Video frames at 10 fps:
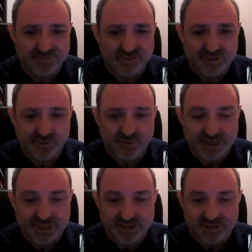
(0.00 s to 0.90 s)

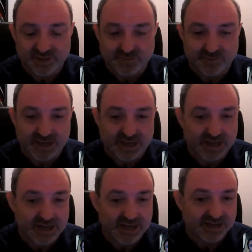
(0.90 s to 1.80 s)
convenience
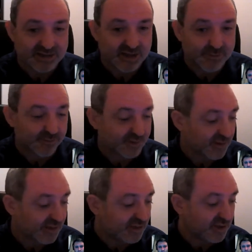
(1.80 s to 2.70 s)
and the number of
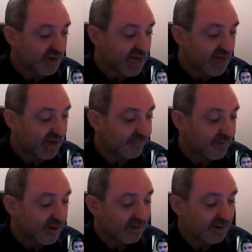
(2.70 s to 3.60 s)
strains you can get.
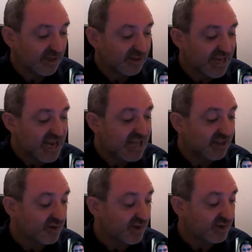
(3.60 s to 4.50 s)
The things that
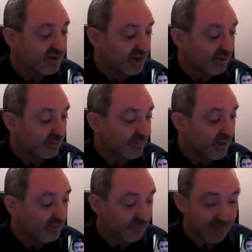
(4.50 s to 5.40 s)
interest you,
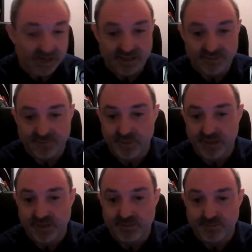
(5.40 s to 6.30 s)
really, from
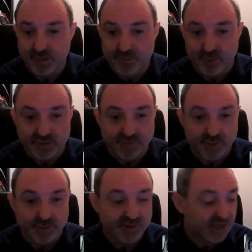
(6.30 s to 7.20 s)
a brewing point of
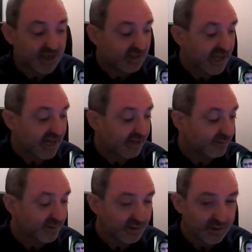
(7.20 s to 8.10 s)
view, are cell counts,